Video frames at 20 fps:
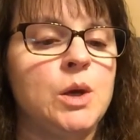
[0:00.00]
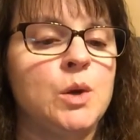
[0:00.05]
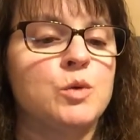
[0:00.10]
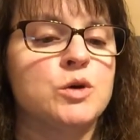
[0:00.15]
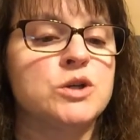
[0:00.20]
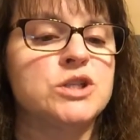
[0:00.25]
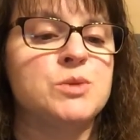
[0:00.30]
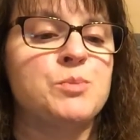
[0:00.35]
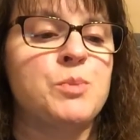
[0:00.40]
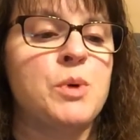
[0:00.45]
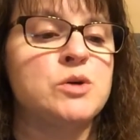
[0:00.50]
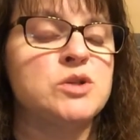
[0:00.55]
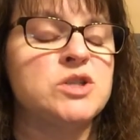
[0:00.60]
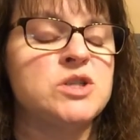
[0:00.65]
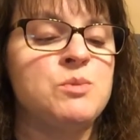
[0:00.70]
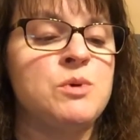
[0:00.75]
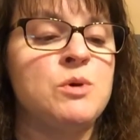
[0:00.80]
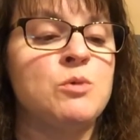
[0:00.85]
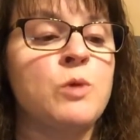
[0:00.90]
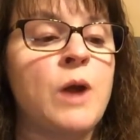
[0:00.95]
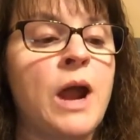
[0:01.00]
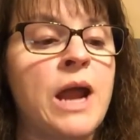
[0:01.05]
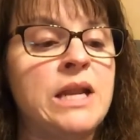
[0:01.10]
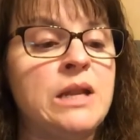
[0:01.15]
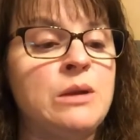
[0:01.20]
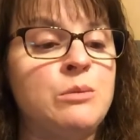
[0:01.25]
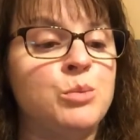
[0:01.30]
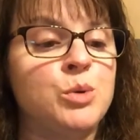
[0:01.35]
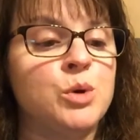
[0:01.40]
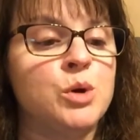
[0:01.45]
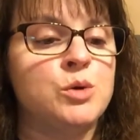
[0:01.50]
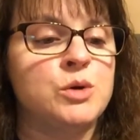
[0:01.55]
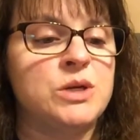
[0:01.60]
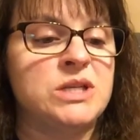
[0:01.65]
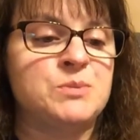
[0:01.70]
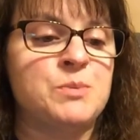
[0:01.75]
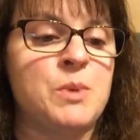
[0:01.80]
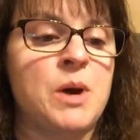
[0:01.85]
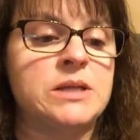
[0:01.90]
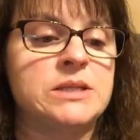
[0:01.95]
We're supposed to be writing book
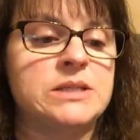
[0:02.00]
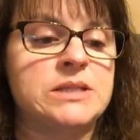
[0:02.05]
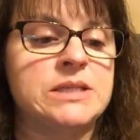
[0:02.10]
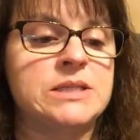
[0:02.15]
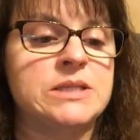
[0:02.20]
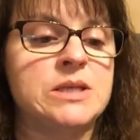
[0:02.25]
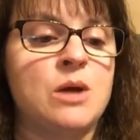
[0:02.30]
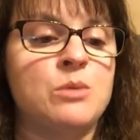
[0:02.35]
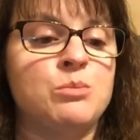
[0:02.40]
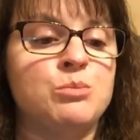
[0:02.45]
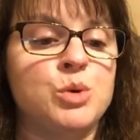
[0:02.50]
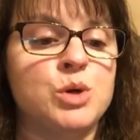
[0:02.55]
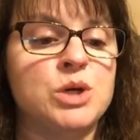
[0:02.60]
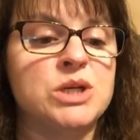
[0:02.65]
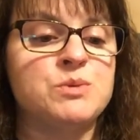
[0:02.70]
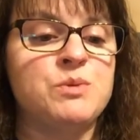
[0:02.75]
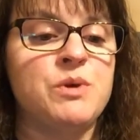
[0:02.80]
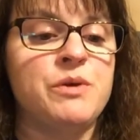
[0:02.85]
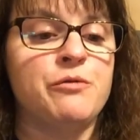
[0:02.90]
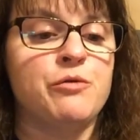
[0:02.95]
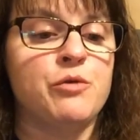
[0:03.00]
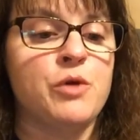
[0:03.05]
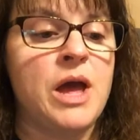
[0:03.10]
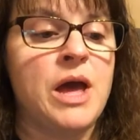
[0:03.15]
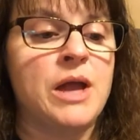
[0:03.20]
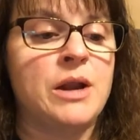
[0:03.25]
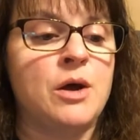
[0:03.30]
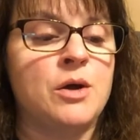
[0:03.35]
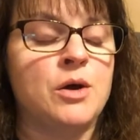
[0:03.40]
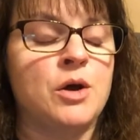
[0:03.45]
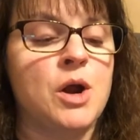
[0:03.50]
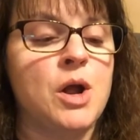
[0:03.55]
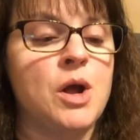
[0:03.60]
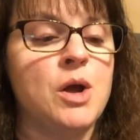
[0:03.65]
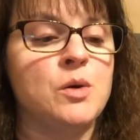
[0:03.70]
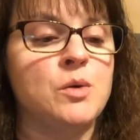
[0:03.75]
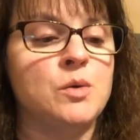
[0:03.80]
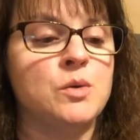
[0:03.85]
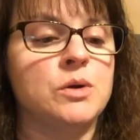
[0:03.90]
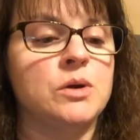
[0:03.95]
responses on books we've read on our
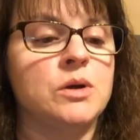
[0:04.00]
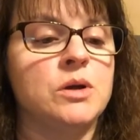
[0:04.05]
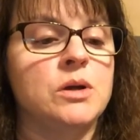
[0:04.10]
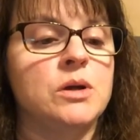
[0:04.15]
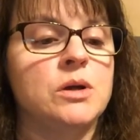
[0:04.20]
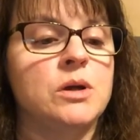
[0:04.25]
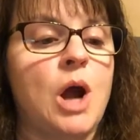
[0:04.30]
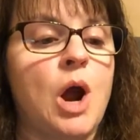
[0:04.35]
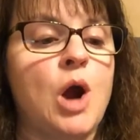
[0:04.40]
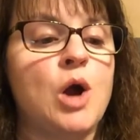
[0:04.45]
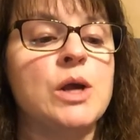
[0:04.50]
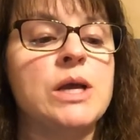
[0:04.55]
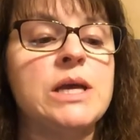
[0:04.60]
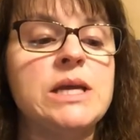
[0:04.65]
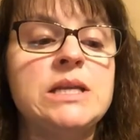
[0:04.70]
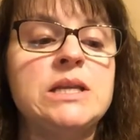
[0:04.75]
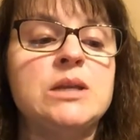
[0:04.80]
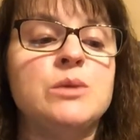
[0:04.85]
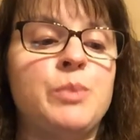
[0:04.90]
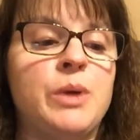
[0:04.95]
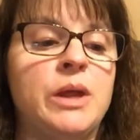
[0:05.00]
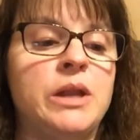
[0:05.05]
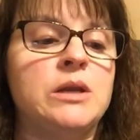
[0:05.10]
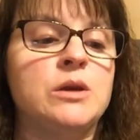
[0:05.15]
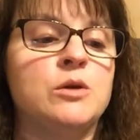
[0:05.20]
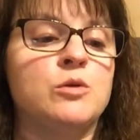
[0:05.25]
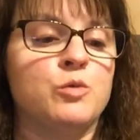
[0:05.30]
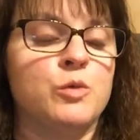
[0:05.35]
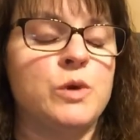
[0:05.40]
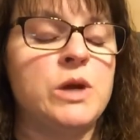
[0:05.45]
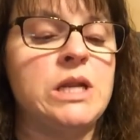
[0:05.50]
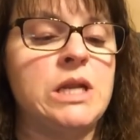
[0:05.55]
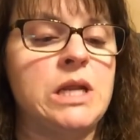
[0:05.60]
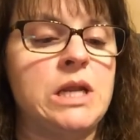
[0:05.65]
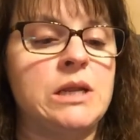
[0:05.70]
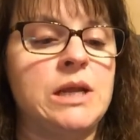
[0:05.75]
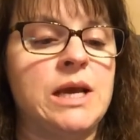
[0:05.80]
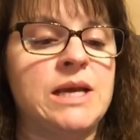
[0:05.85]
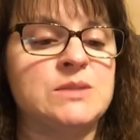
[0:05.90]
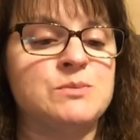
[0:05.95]
own, our independent
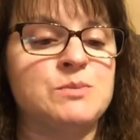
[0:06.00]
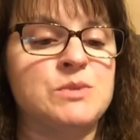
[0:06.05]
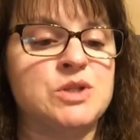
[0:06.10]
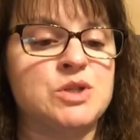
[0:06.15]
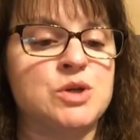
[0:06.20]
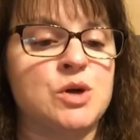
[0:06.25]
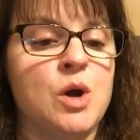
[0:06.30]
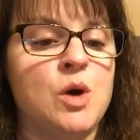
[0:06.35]
reading, as Mr.